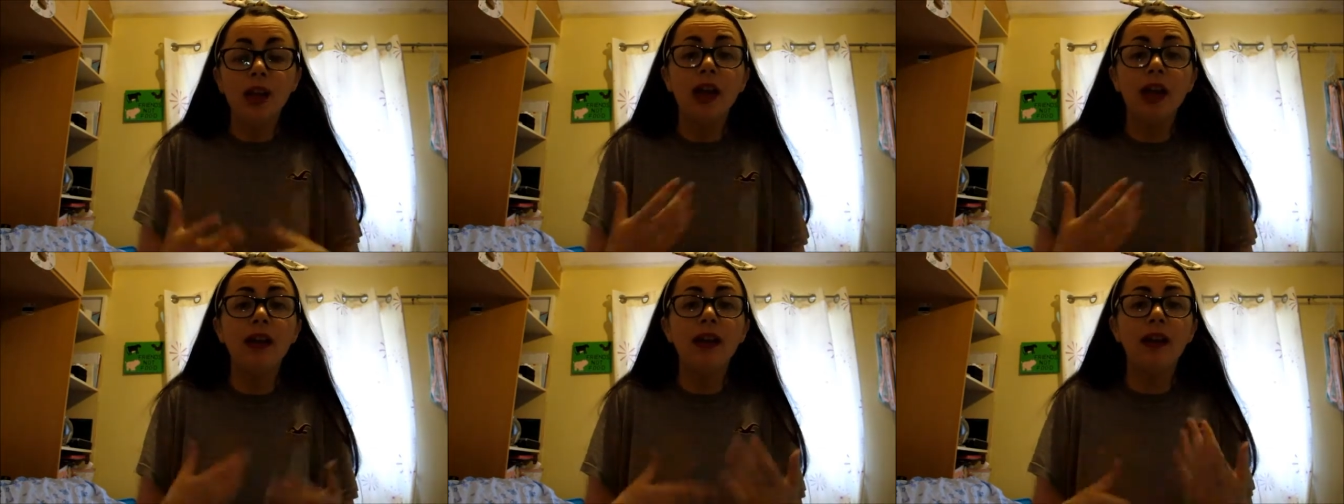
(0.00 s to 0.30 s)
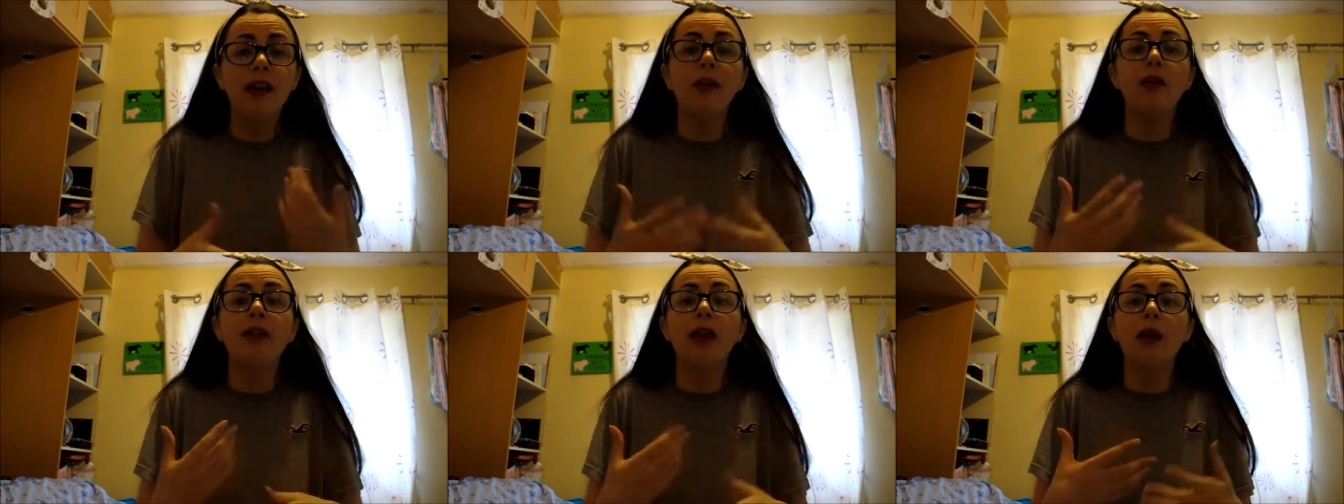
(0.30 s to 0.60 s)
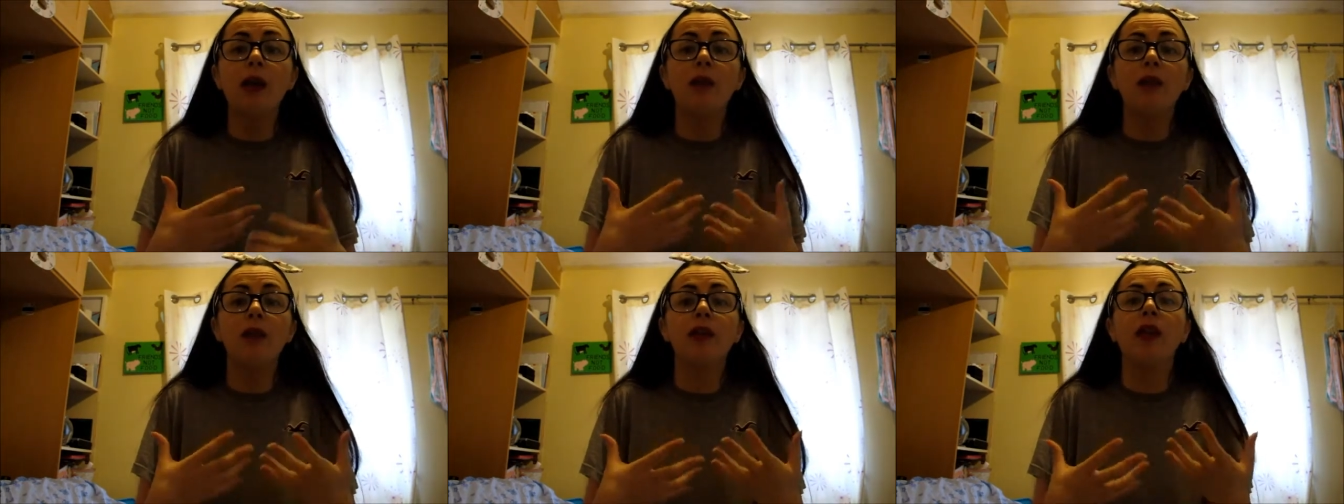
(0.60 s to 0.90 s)
and it,
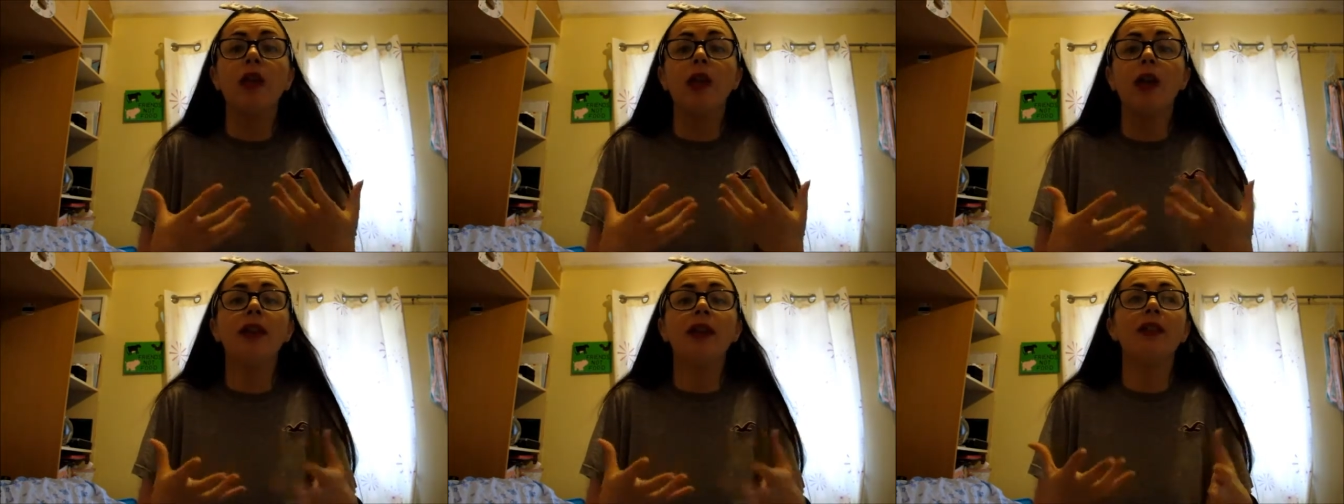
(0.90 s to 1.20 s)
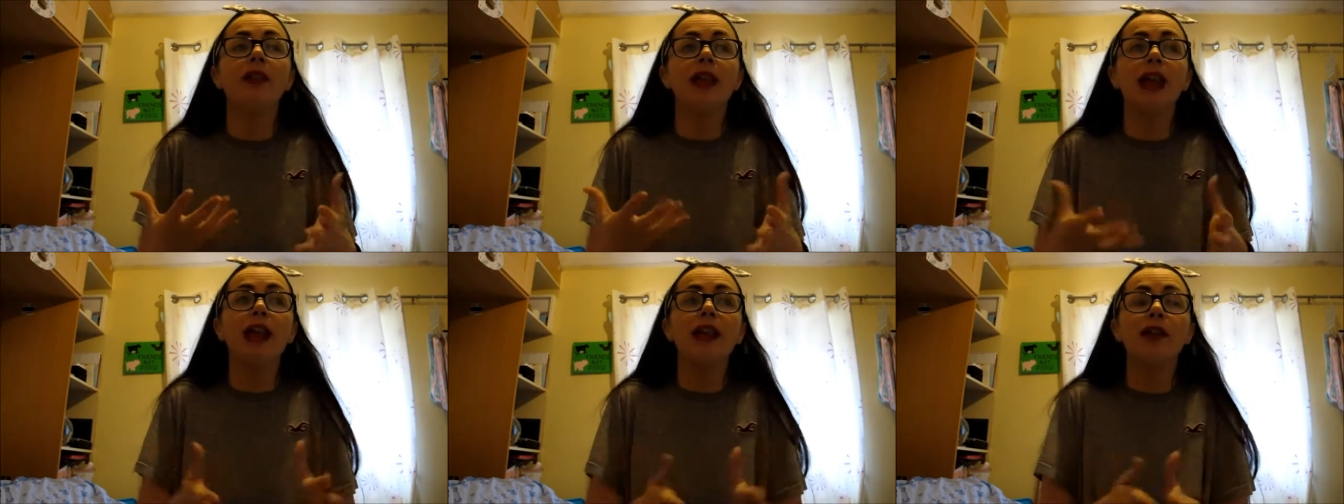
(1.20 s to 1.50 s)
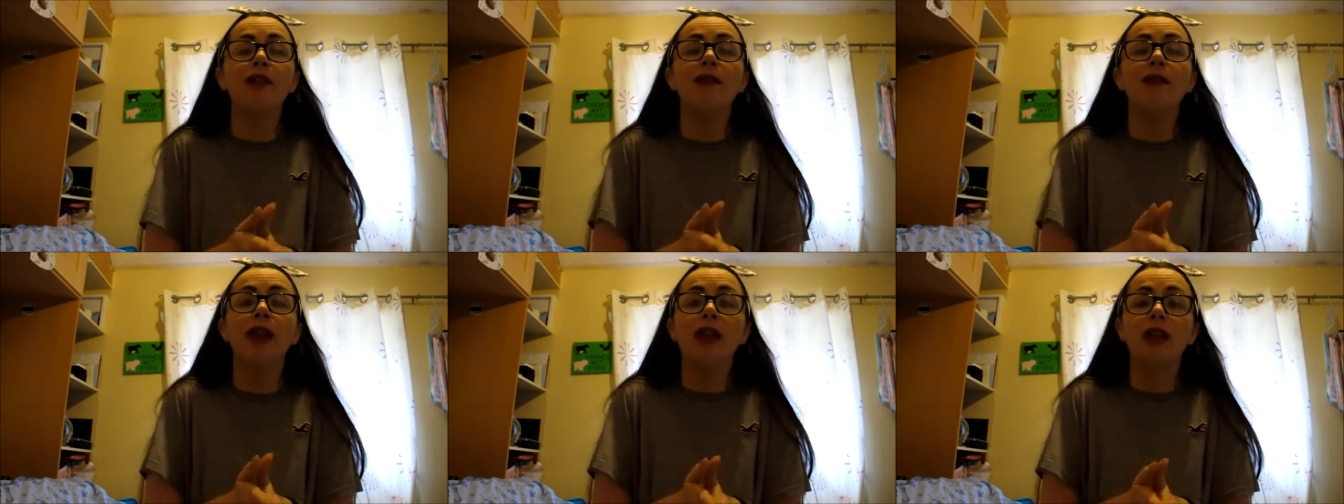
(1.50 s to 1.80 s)
that was kind of
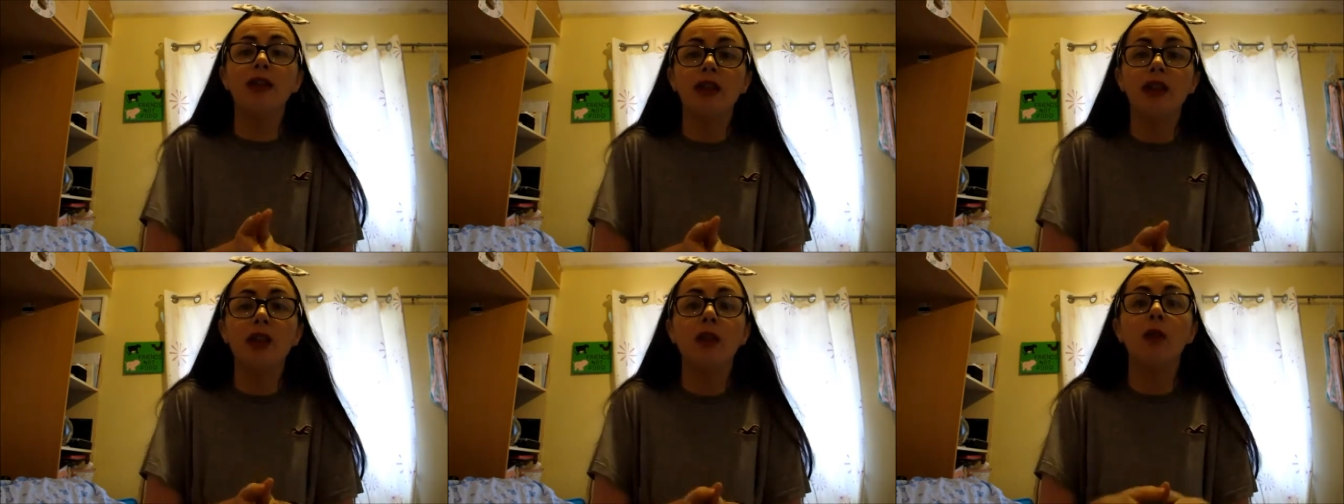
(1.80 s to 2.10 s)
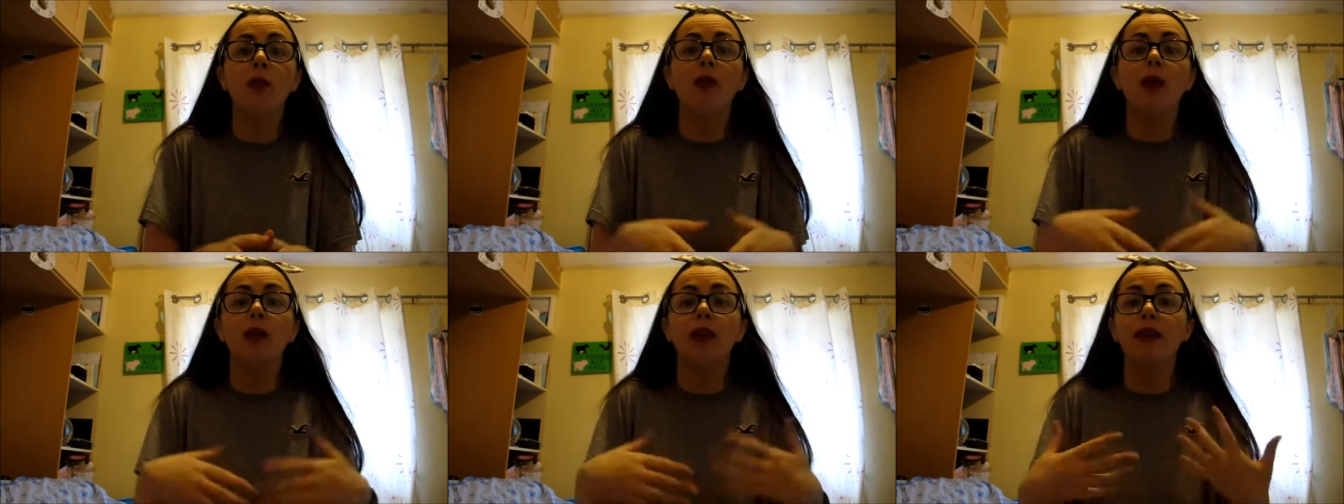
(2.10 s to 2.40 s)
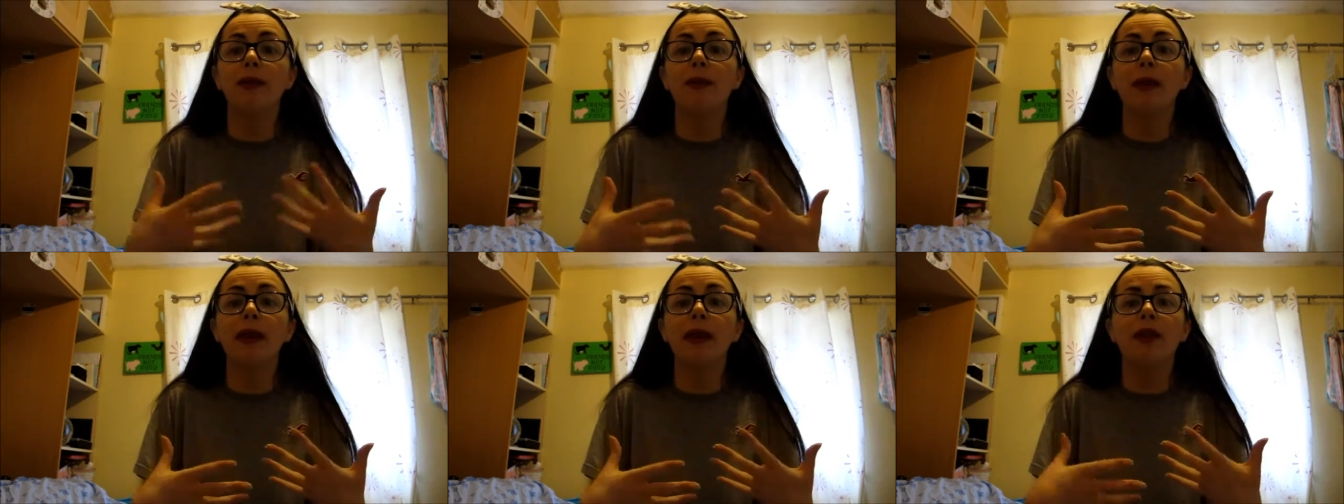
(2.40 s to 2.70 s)
taking effect too
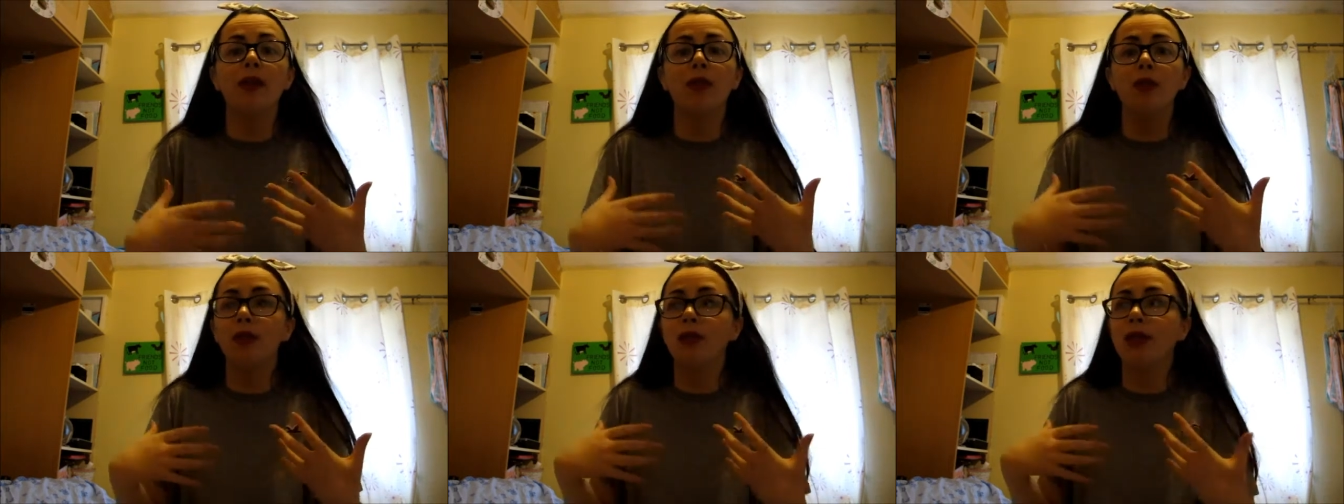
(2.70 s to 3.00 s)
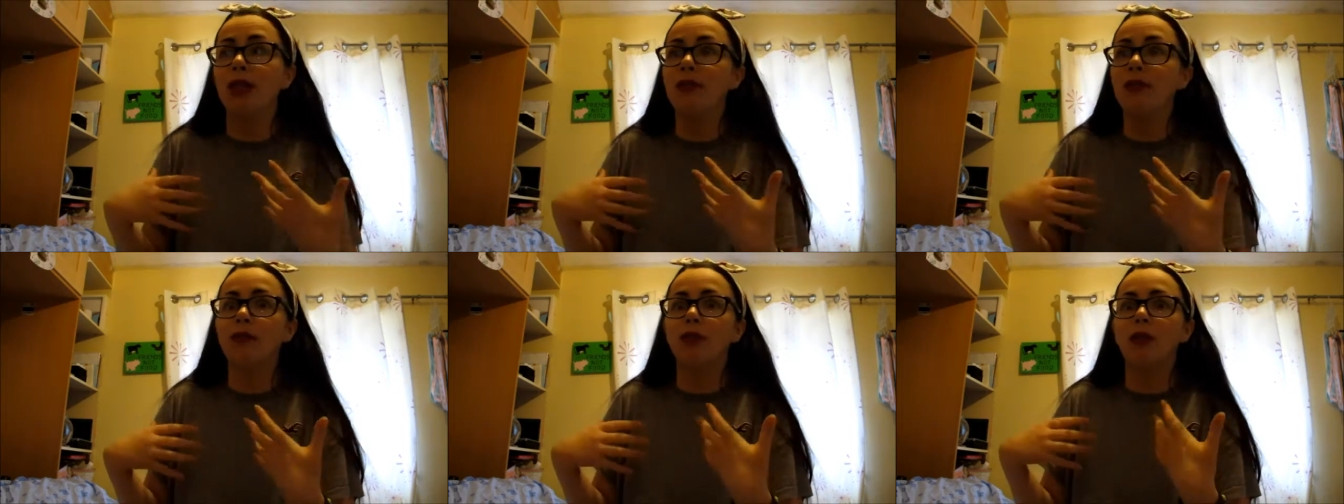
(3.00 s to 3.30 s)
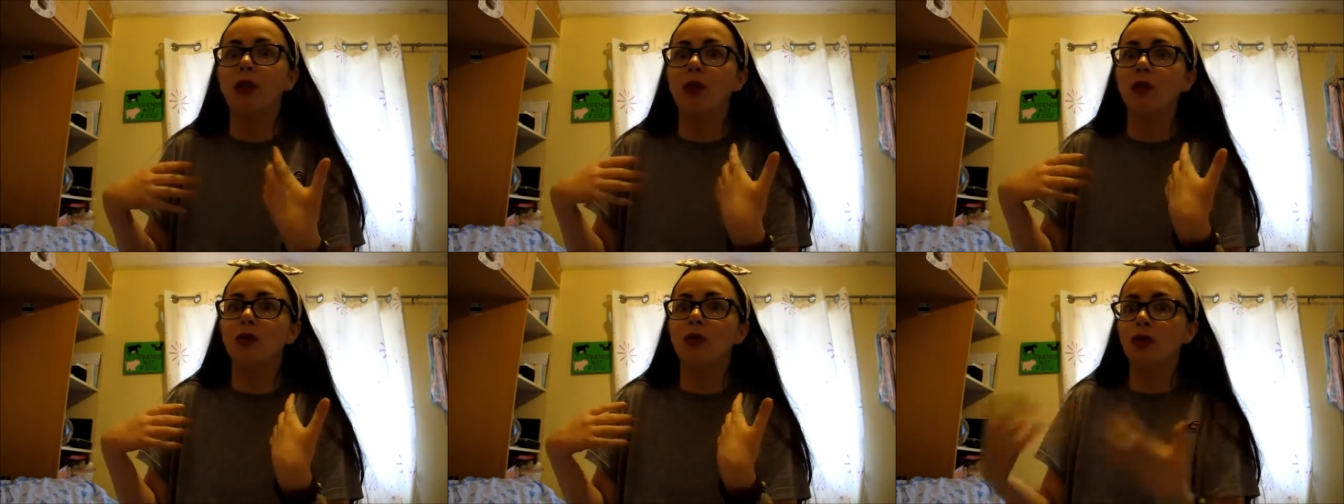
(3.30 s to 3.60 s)
because it meant I couldn't even
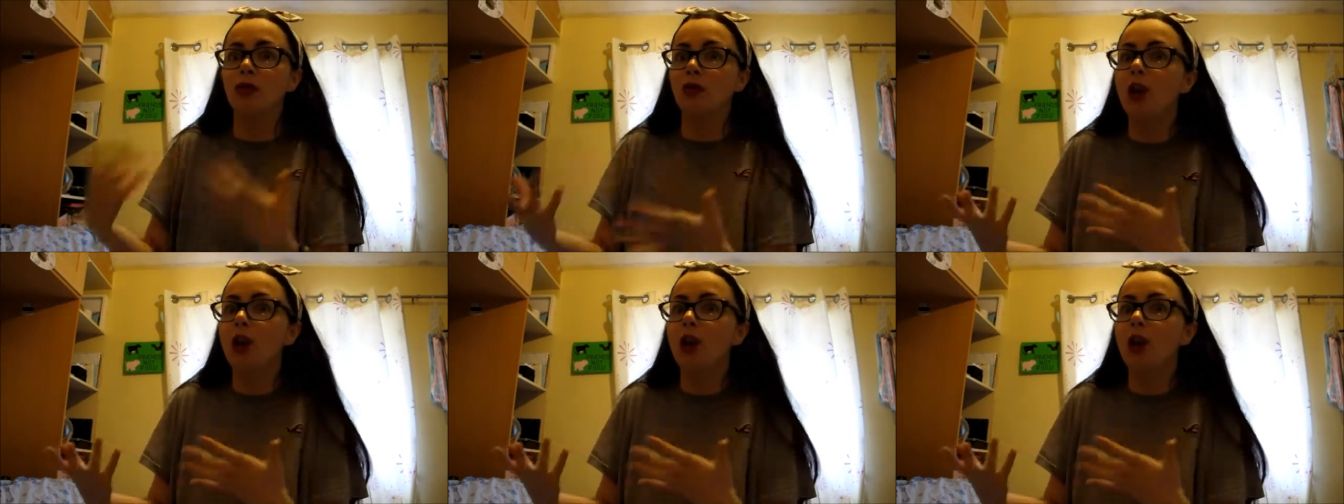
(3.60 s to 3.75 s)
go to the